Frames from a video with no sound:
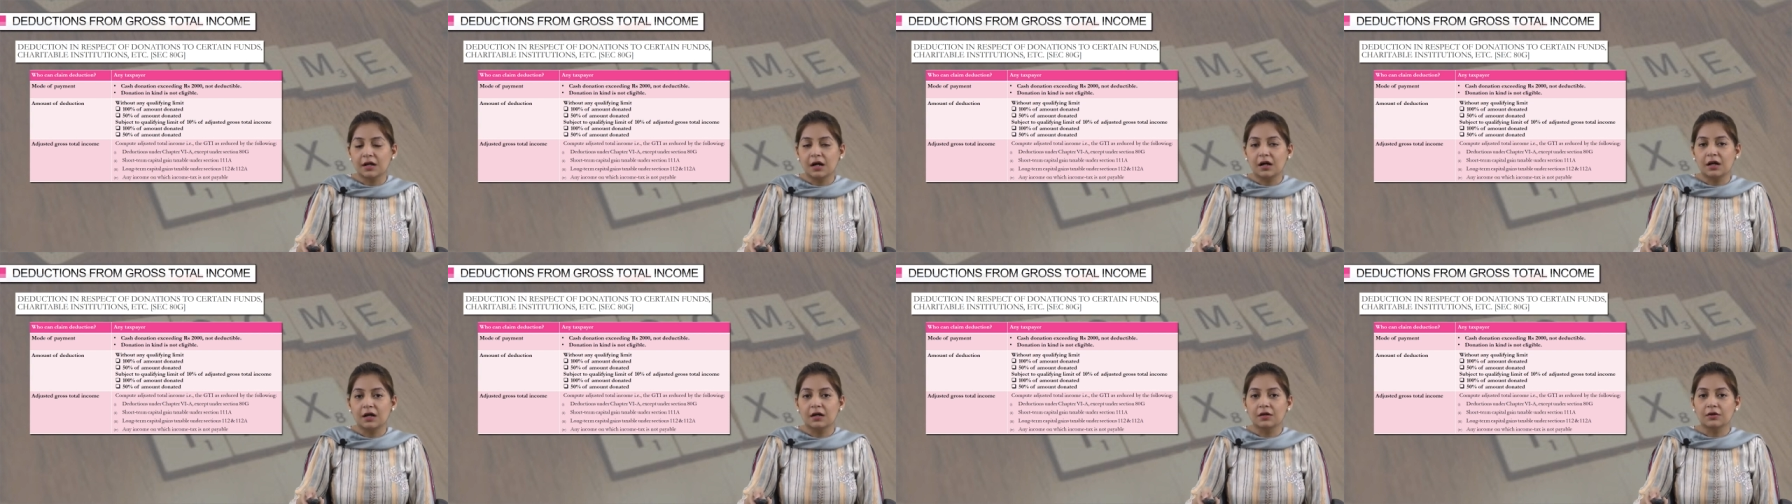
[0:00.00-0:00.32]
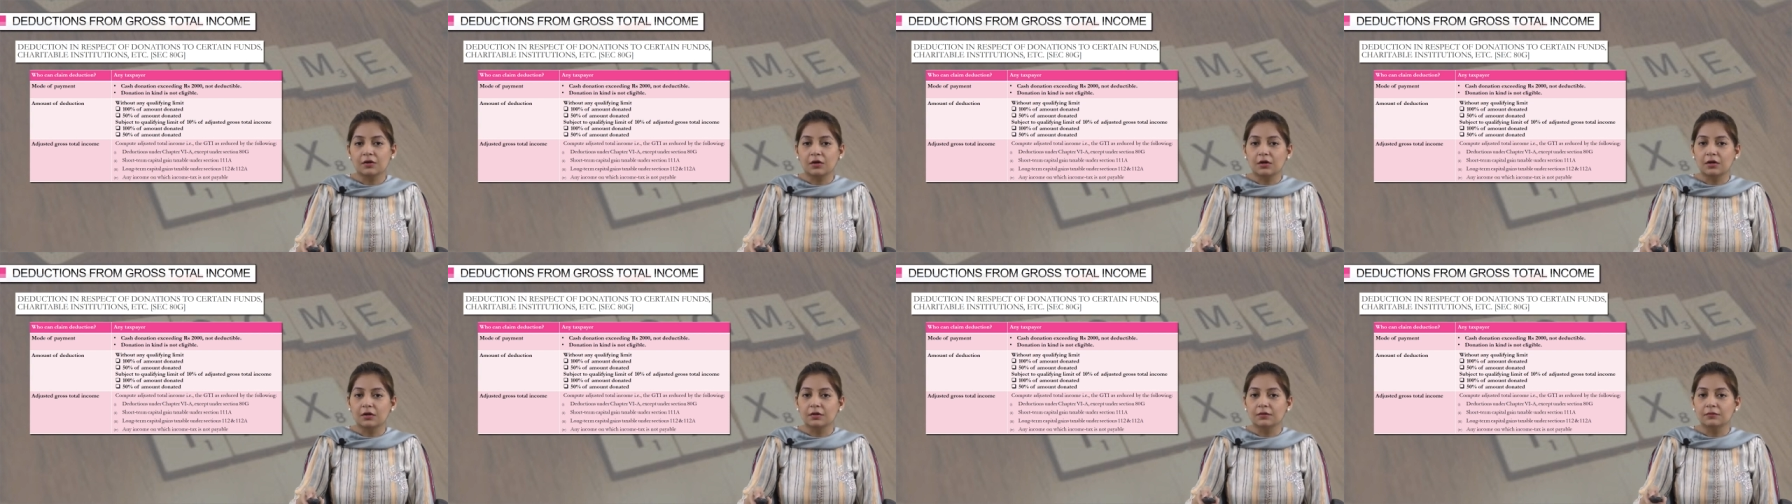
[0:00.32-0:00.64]

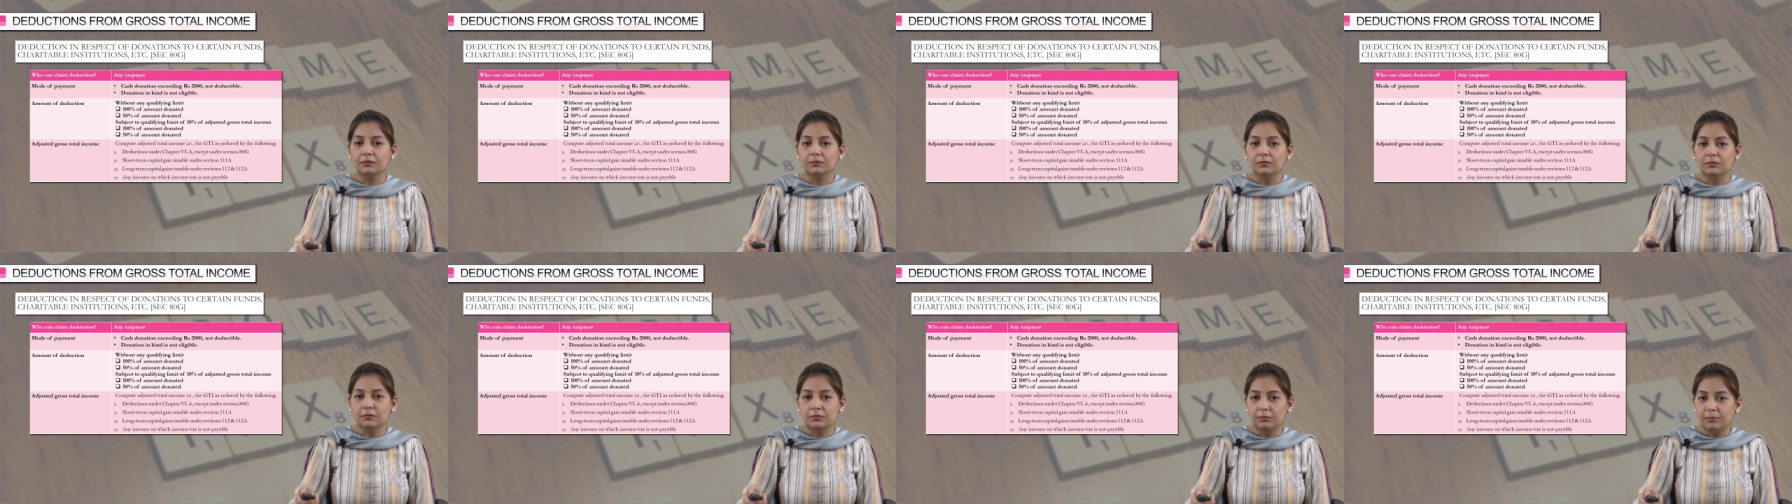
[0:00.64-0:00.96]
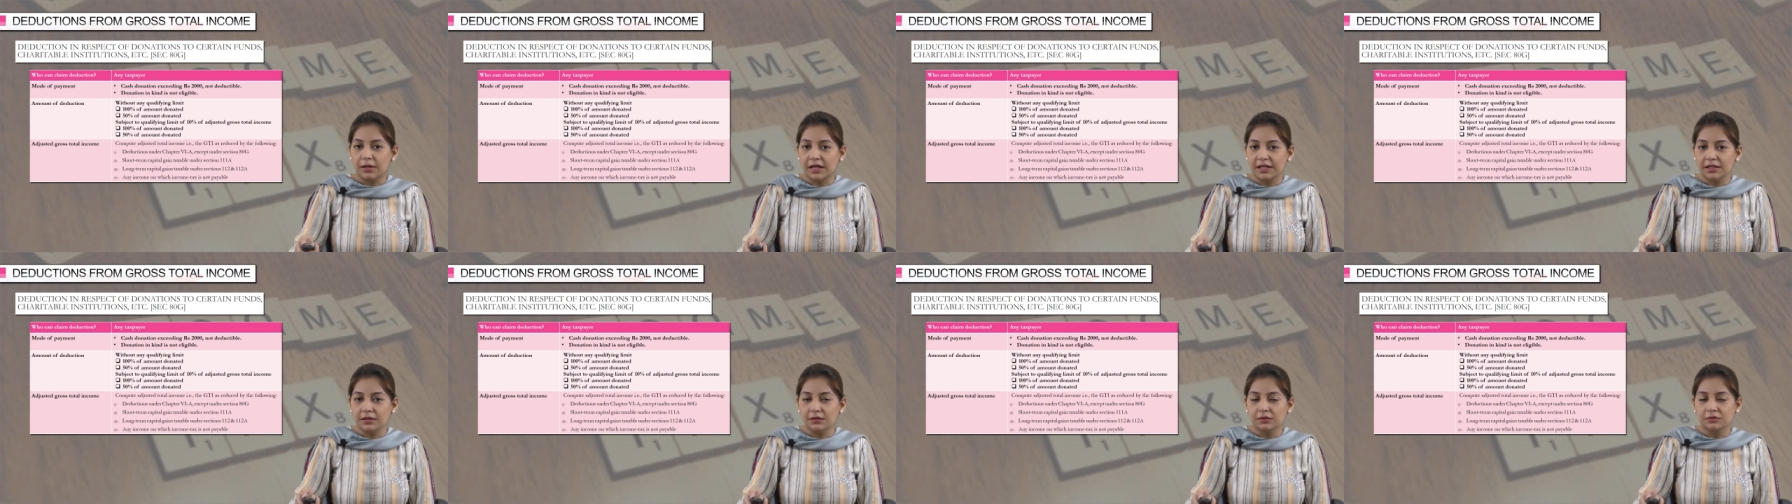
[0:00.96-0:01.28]
card or
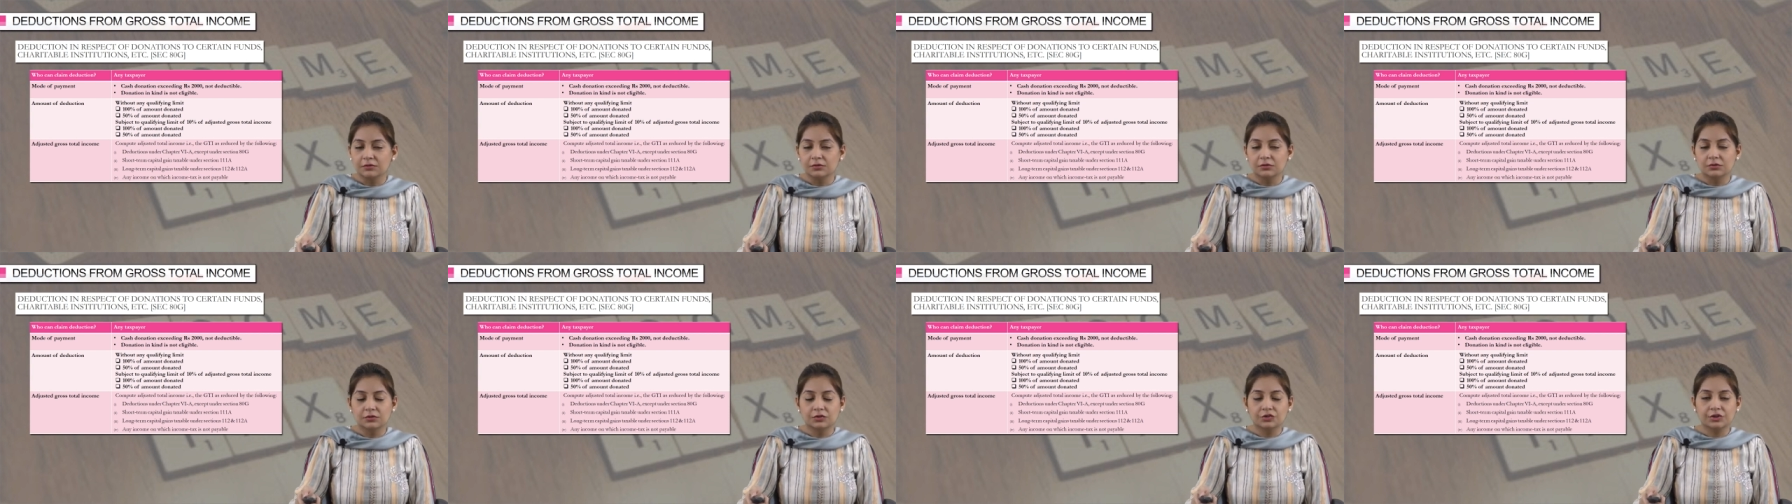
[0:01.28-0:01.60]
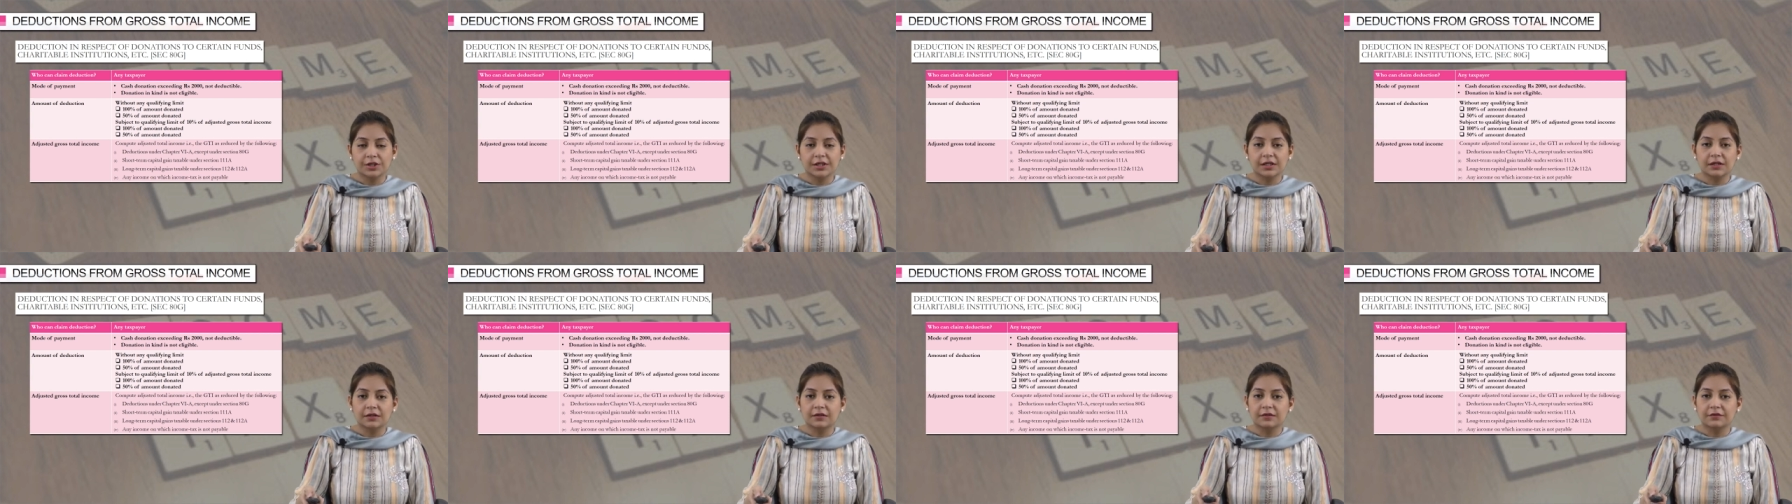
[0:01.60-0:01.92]
by
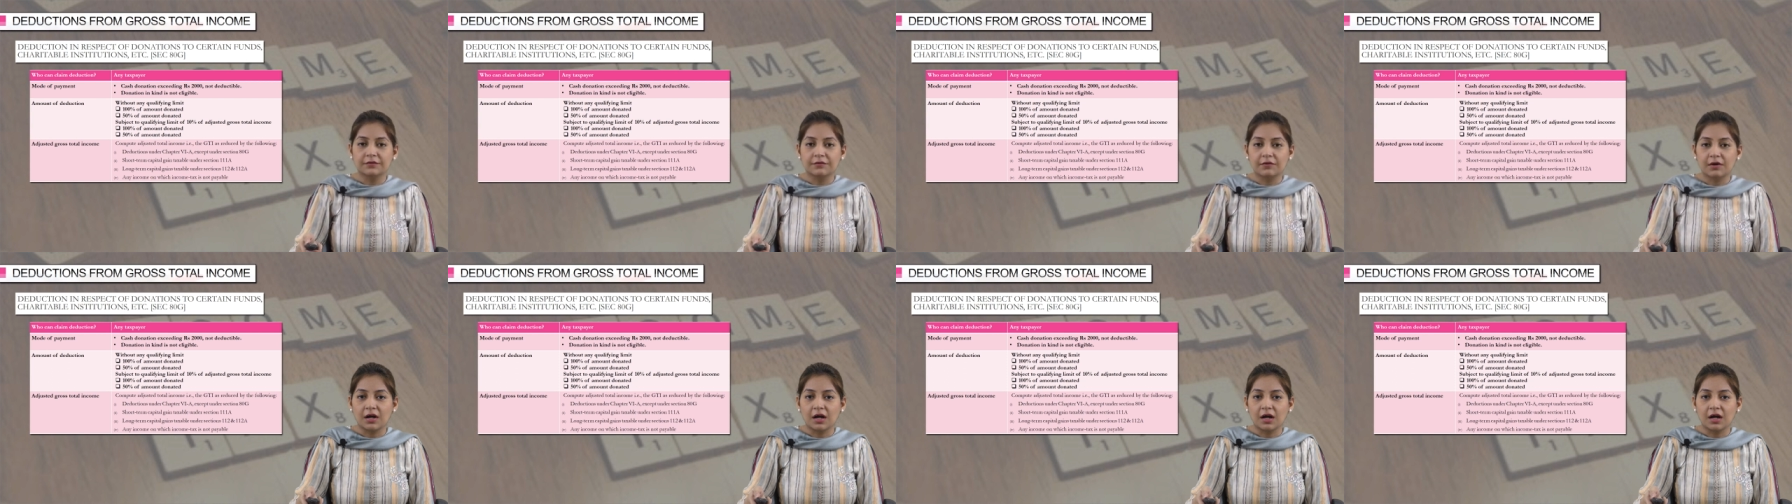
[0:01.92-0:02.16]
check,